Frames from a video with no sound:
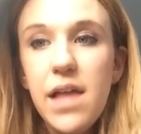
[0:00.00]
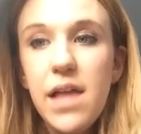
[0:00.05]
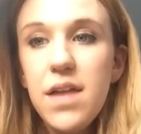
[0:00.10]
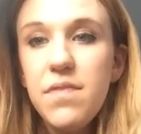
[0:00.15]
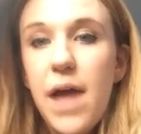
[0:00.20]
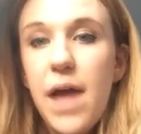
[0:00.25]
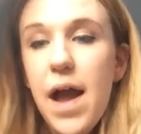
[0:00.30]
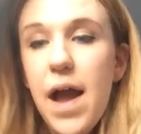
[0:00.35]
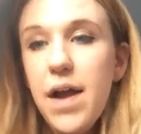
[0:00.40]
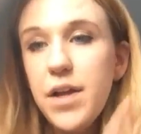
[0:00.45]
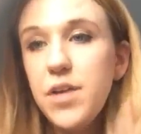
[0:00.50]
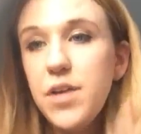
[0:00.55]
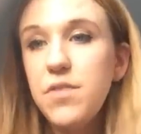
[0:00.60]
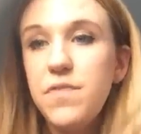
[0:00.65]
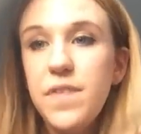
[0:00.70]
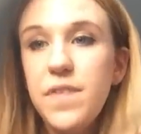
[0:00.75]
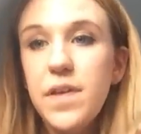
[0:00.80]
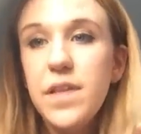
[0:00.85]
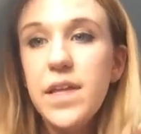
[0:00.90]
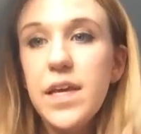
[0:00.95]
of, how are you
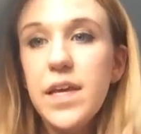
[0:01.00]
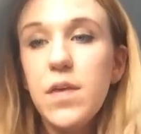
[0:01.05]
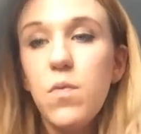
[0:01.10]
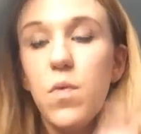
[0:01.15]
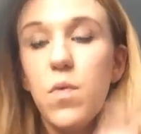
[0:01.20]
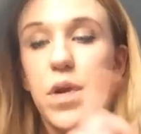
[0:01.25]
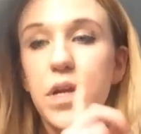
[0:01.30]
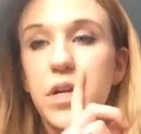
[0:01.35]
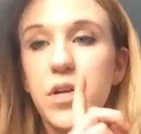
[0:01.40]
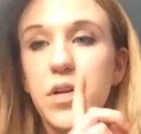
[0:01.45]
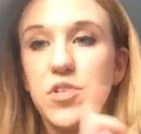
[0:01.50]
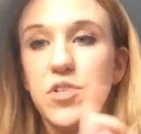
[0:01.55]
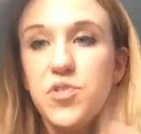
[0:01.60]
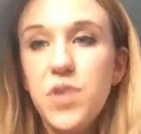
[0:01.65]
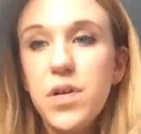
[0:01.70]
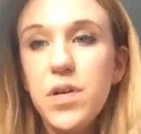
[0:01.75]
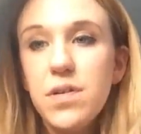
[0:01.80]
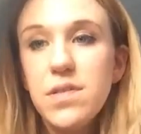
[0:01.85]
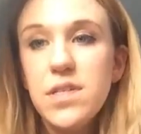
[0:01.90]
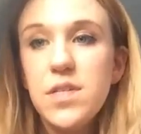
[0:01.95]
feeling? What are your
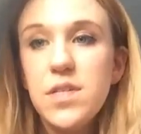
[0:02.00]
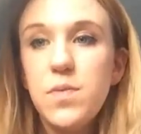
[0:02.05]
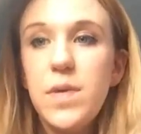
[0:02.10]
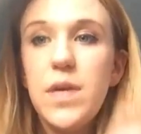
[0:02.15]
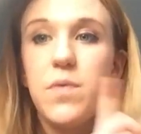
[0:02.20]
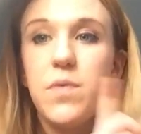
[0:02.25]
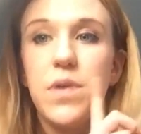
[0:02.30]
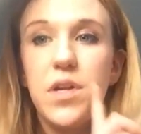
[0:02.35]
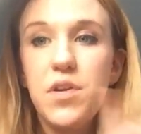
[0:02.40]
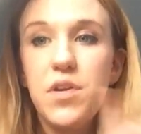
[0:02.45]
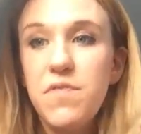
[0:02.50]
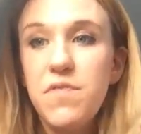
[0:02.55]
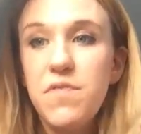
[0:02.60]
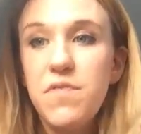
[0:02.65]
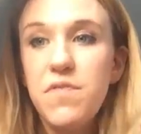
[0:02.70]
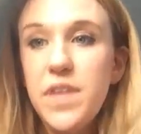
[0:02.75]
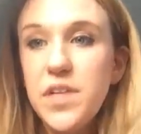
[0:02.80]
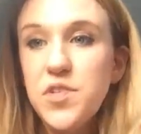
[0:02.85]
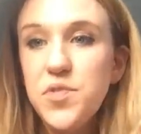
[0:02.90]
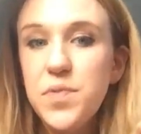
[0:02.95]
struggles this week? What are your
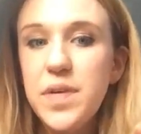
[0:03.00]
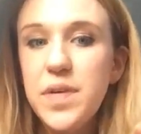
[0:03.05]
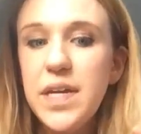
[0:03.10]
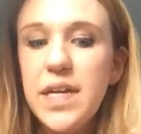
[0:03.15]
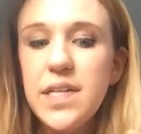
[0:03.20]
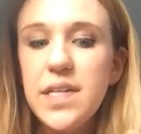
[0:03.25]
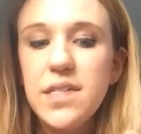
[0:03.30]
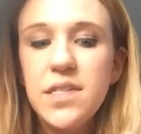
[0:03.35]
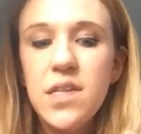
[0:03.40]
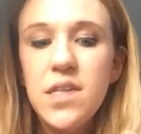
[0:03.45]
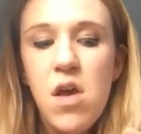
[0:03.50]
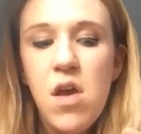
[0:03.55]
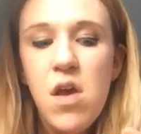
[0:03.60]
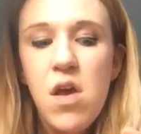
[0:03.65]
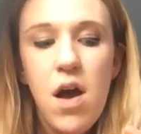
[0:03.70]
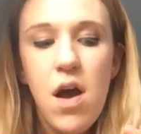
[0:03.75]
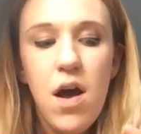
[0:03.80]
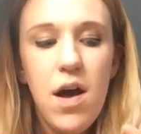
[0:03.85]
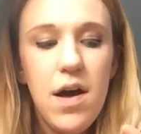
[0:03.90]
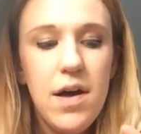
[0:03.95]
victories?
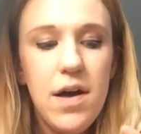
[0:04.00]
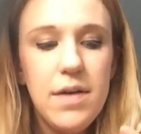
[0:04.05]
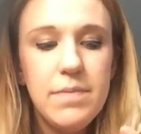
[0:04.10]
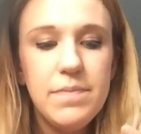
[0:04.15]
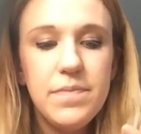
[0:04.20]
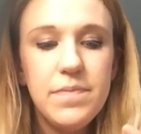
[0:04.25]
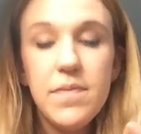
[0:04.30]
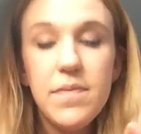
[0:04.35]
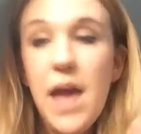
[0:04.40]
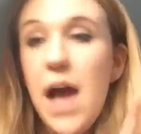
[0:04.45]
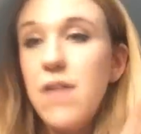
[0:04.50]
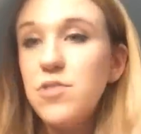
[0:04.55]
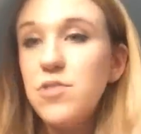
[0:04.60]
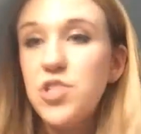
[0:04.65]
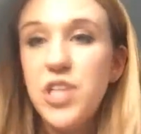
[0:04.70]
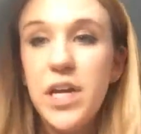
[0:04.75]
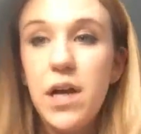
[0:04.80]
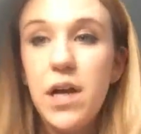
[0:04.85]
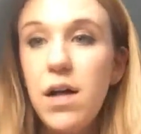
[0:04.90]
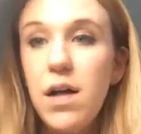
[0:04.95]
How is
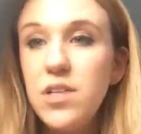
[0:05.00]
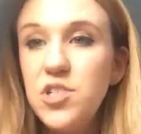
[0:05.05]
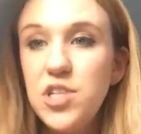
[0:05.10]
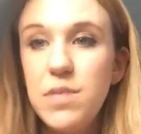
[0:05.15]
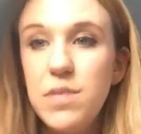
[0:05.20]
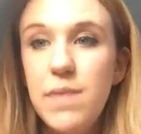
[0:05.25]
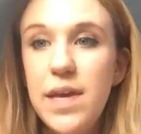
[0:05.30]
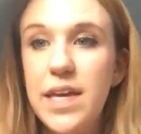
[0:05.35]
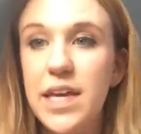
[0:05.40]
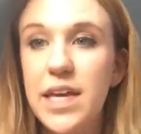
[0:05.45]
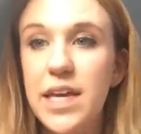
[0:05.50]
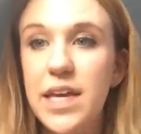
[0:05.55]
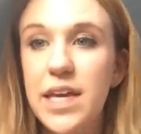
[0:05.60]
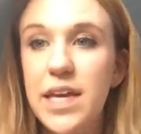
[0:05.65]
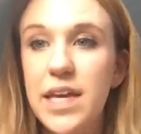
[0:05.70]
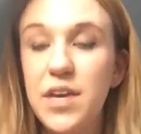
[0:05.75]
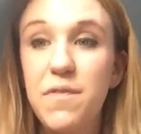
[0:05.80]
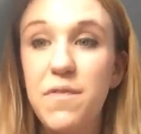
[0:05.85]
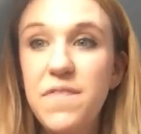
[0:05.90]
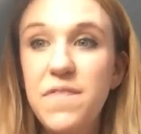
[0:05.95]
Shakeology making
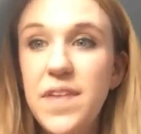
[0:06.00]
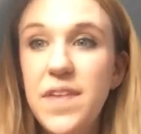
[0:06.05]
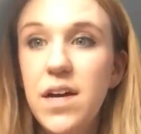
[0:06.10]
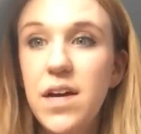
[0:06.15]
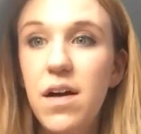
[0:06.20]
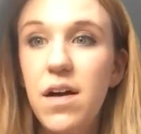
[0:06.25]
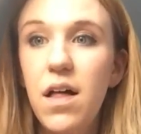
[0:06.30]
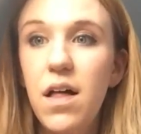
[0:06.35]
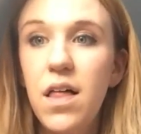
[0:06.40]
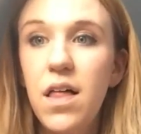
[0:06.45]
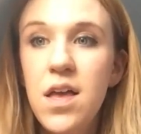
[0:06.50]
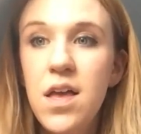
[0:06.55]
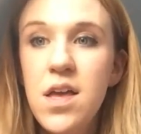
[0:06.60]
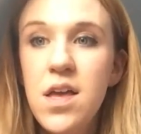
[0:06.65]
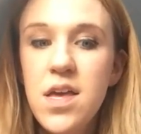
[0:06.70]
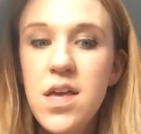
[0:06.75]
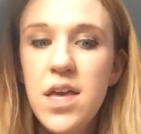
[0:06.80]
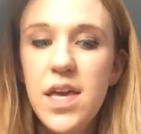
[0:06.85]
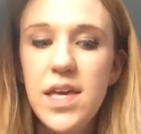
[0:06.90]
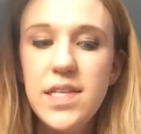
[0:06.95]
you feel?
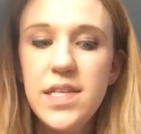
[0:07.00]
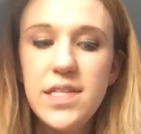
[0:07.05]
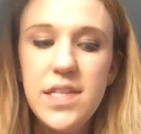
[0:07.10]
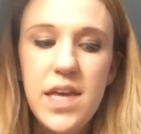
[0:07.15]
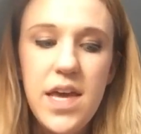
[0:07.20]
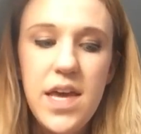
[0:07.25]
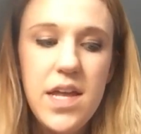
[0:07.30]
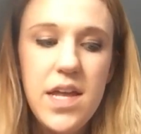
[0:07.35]
Is it